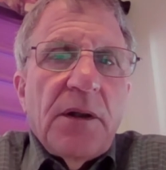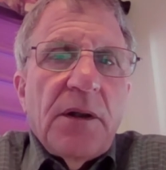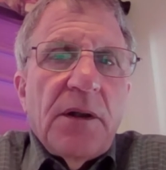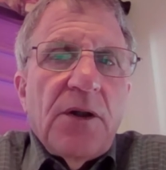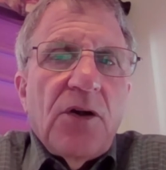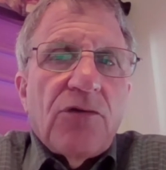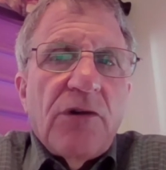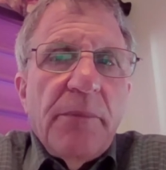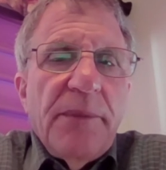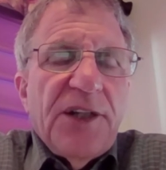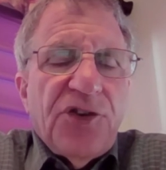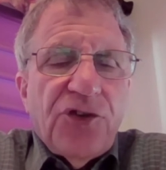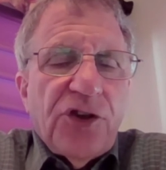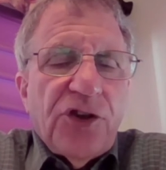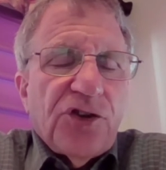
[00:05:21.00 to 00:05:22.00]

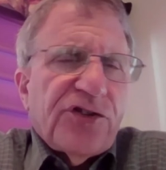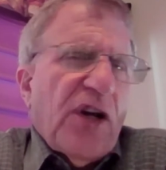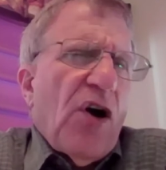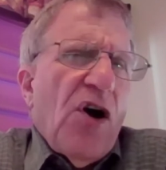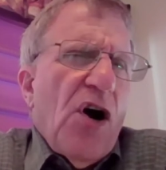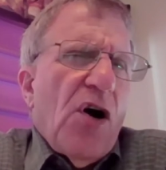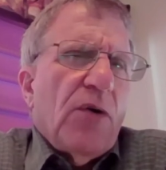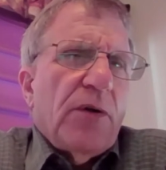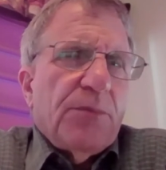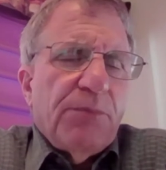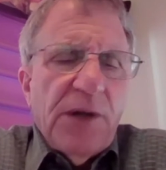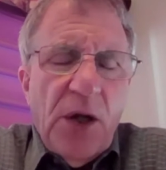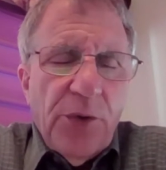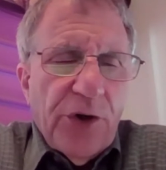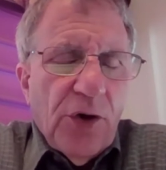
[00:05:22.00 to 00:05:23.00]
remiss to just say, oh,
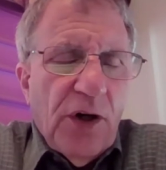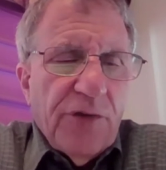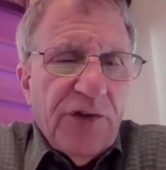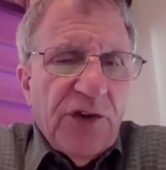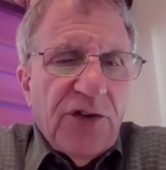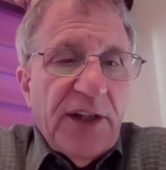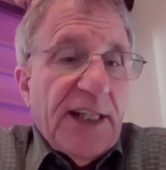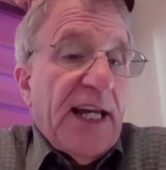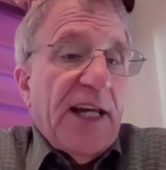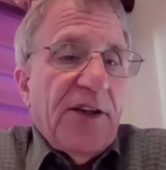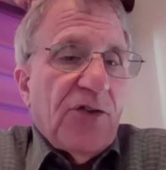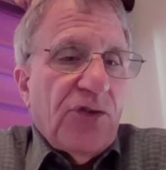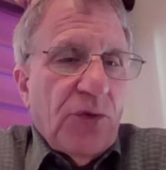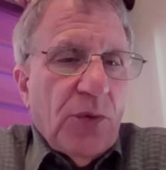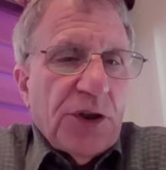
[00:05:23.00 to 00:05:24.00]
blow it off and say, yeah,
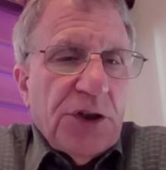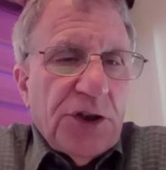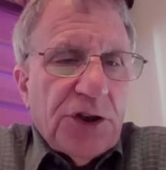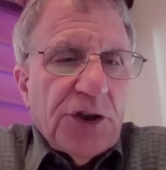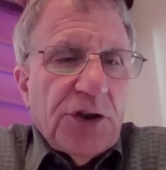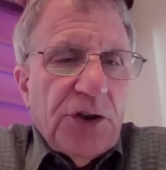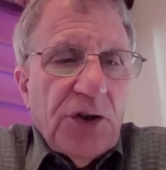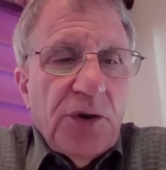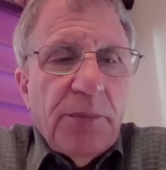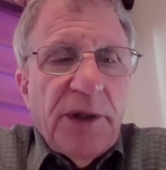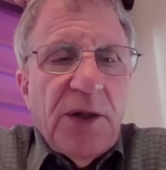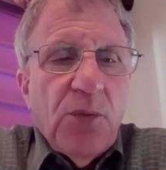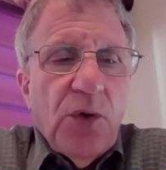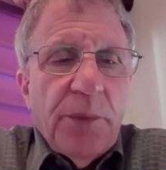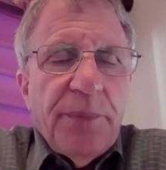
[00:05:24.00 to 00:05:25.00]
this is what you should do. But
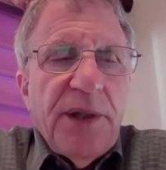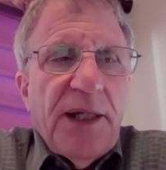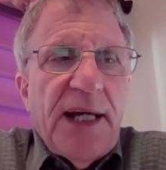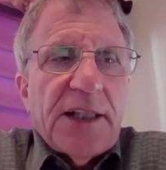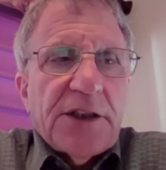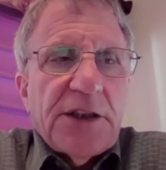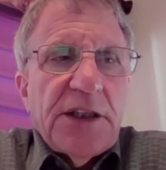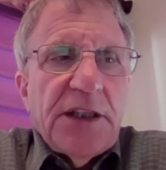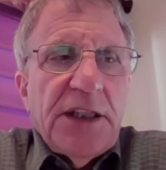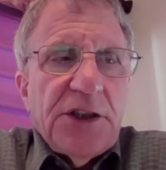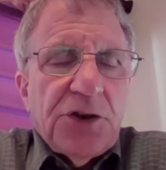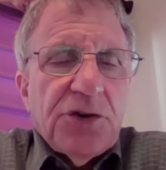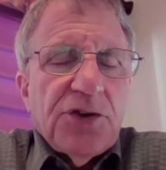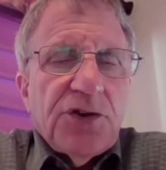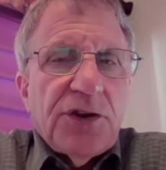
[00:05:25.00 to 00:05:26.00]
it would be actually an
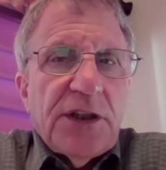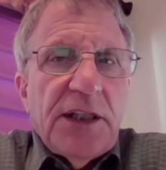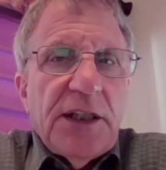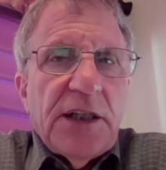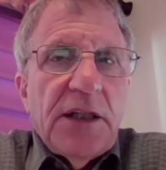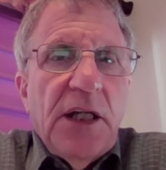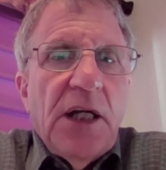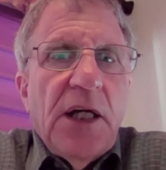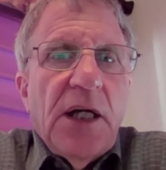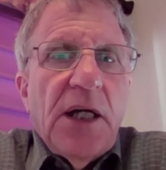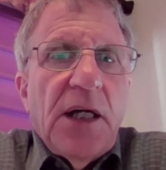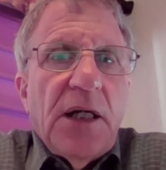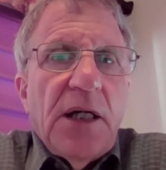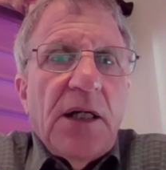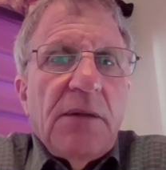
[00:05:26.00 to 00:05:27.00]
interesting,
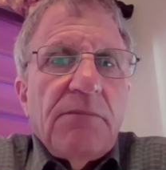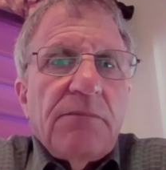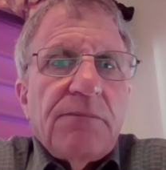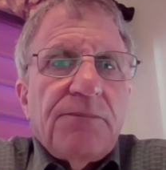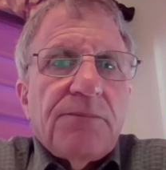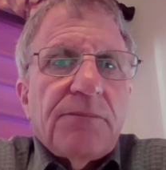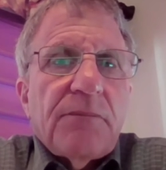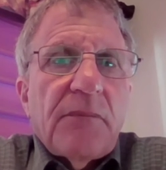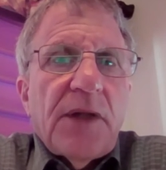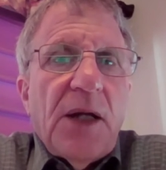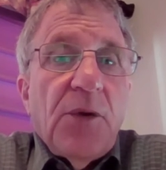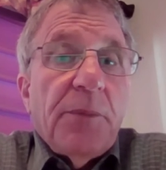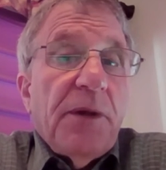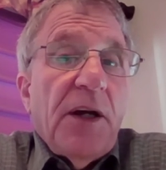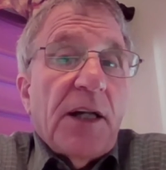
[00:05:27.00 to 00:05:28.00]
it
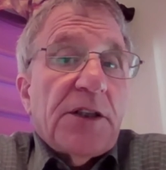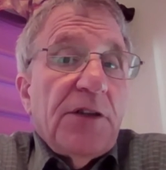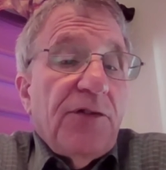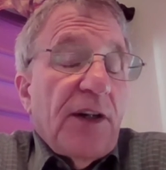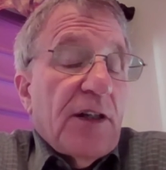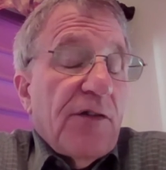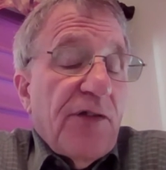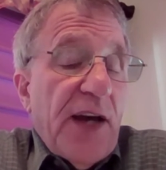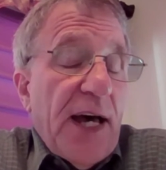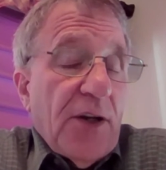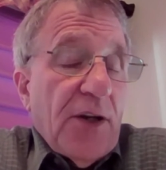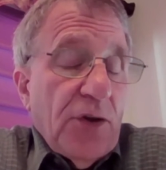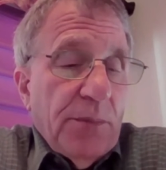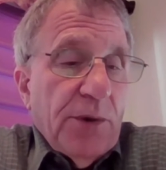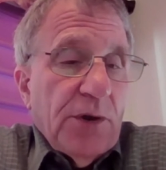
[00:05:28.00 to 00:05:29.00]
would be actually very
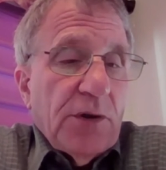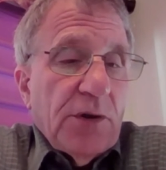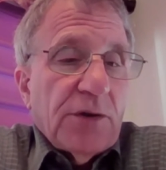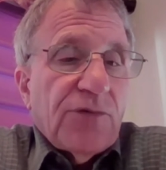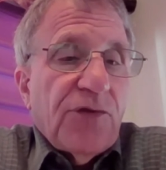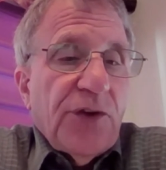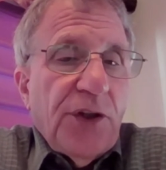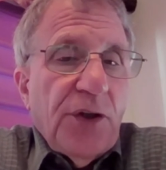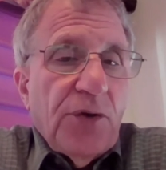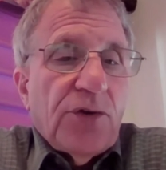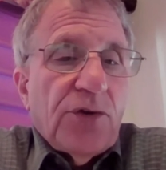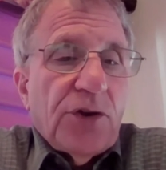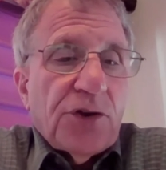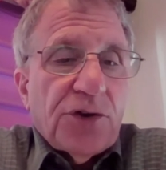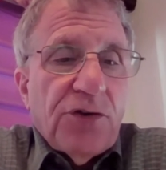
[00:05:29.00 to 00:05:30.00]
valuable for you
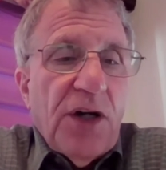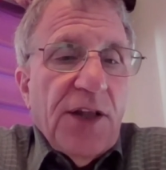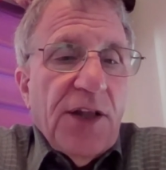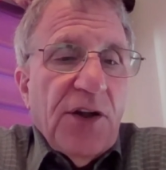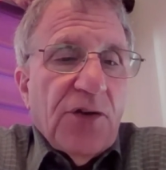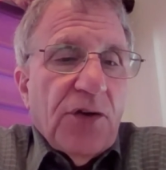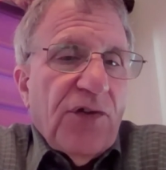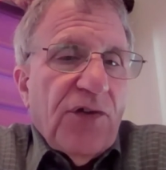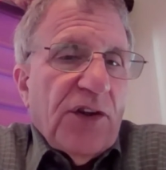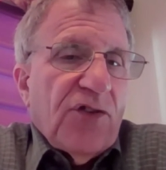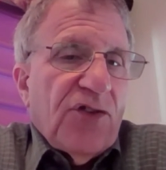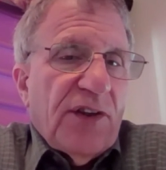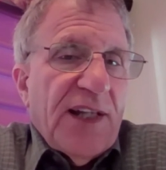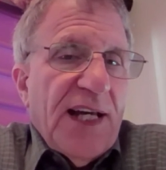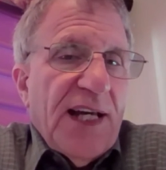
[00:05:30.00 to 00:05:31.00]
to try this. If it's
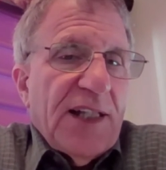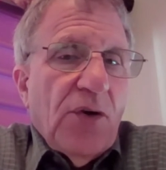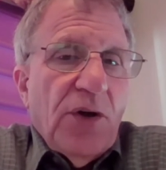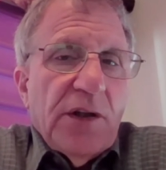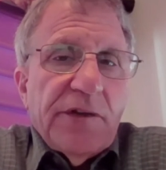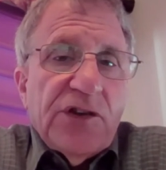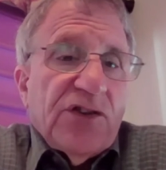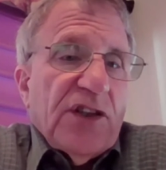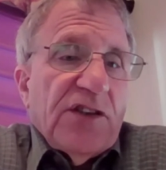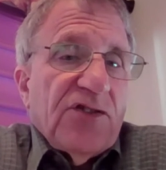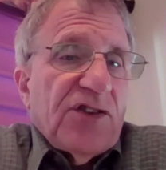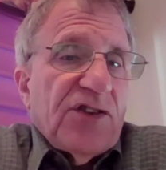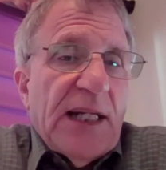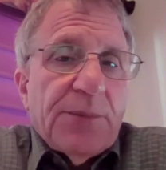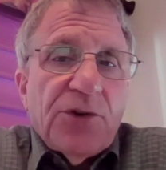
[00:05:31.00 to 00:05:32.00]
then all of a sudden
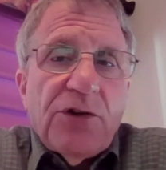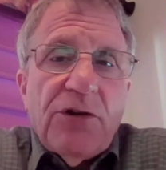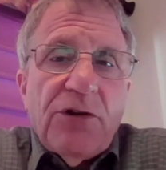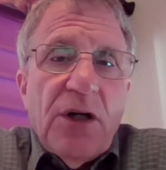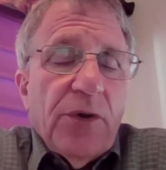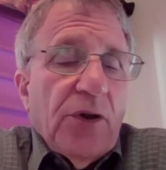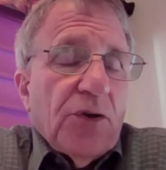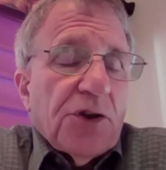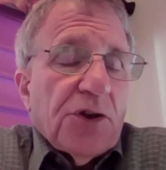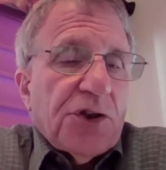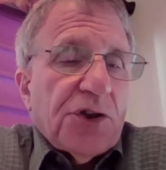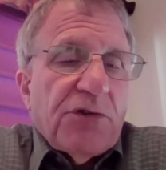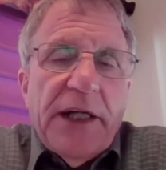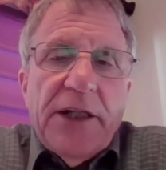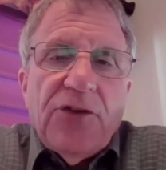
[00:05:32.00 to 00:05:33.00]
stops growing or
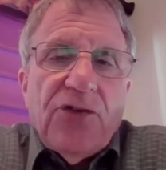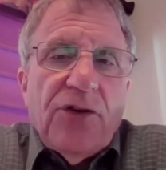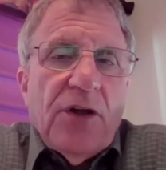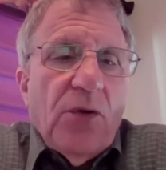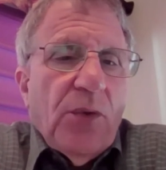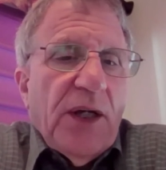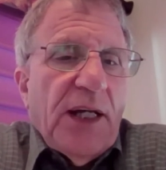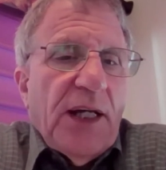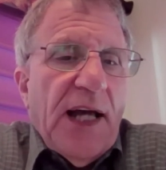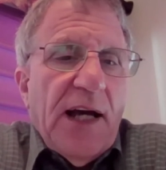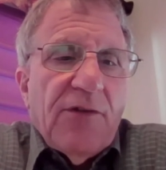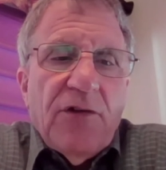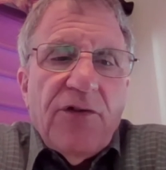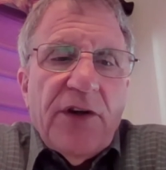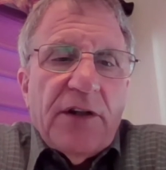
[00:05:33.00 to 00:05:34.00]
shrinks, we have
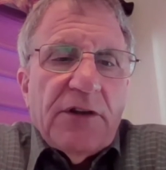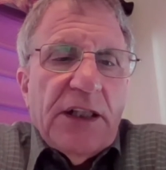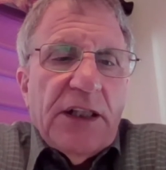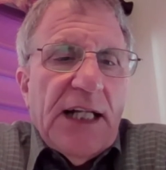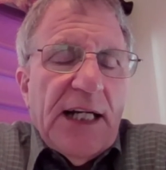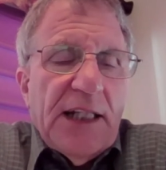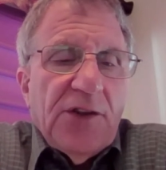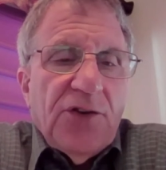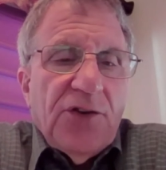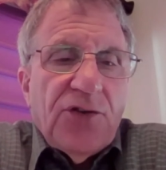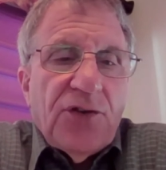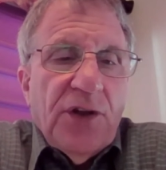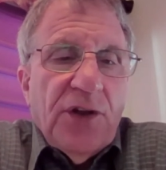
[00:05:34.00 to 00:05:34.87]
a very nice,